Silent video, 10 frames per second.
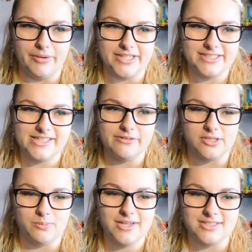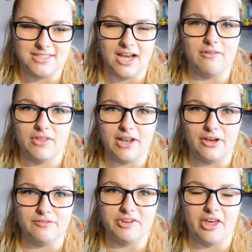because they're expected to have their
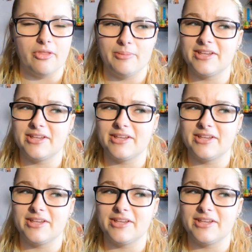life together